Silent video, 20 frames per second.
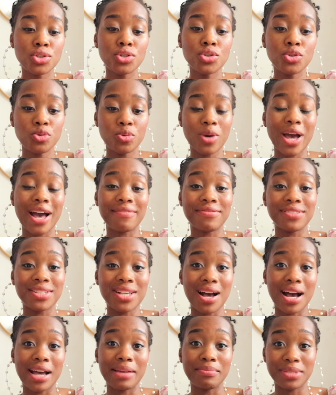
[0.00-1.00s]
you have
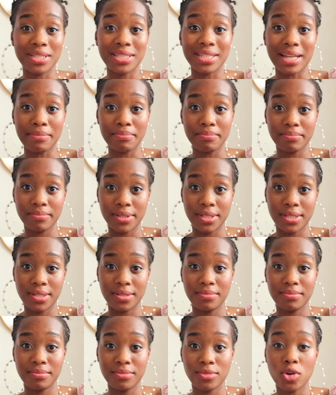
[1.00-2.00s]
timestamps
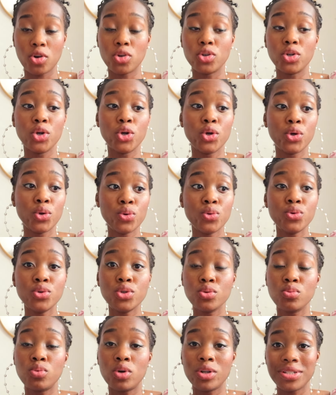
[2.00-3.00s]
on who
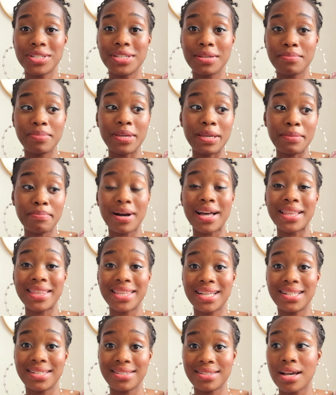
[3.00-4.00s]
you want to be by
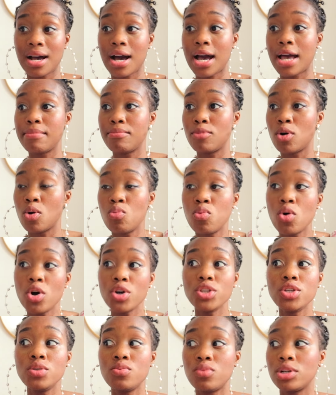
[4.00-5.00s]
this time or
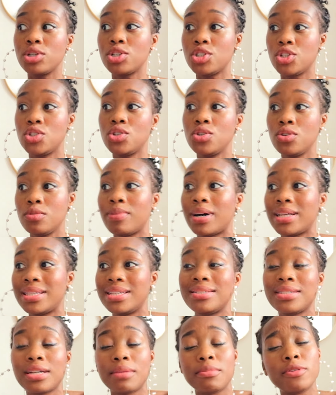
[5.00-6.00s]
what you want to do by
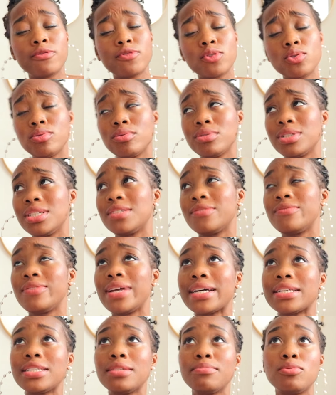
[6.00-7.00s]
this time? And of course, it's
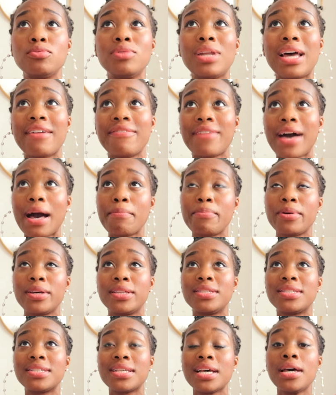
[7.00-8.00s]
flexible, life
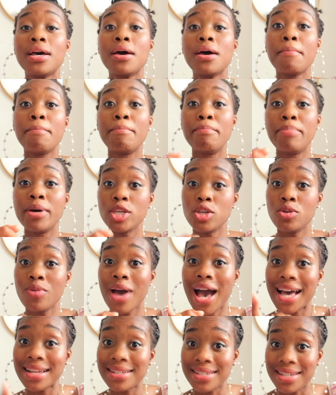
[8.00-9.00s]
happens, but you
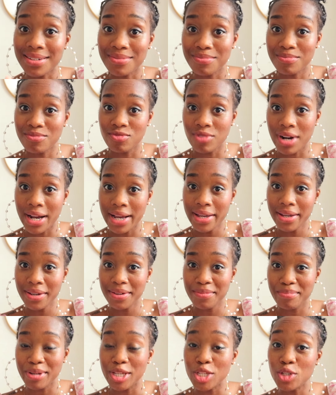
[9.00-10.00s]
had it,
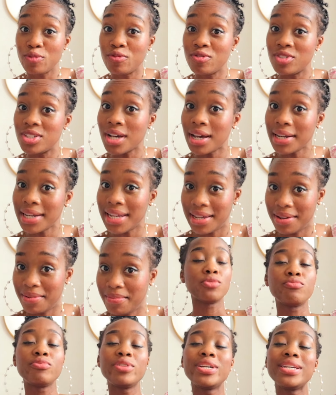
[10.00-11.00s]
right? But you've done it.
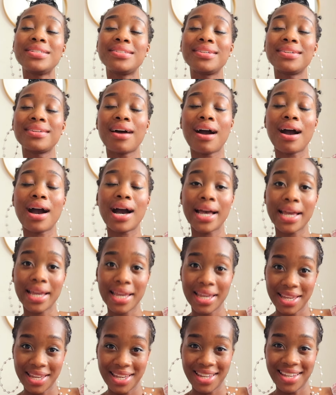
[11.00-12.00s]
The reason
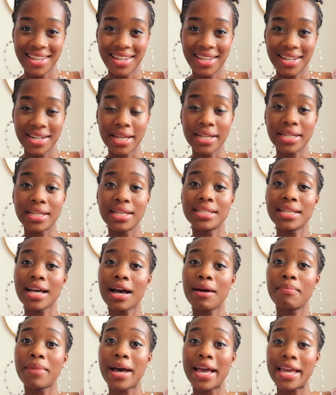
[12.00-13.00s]
I, ladies,
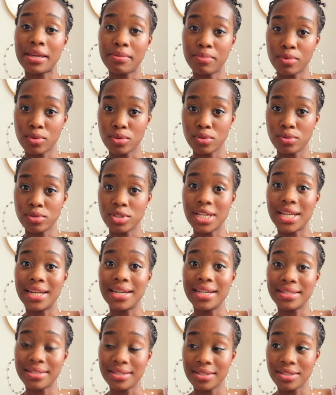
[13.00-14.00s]
am able to
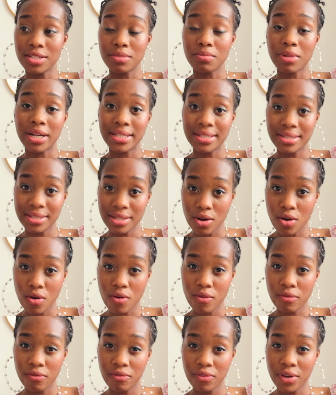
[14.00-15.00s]
listen to
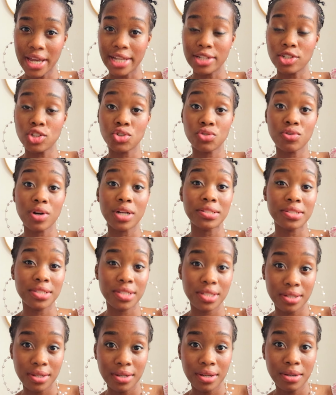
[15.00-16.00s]
myself and
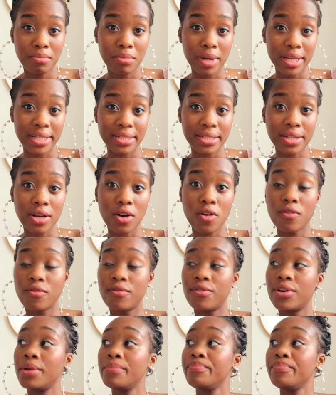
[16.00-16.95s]
trust myself,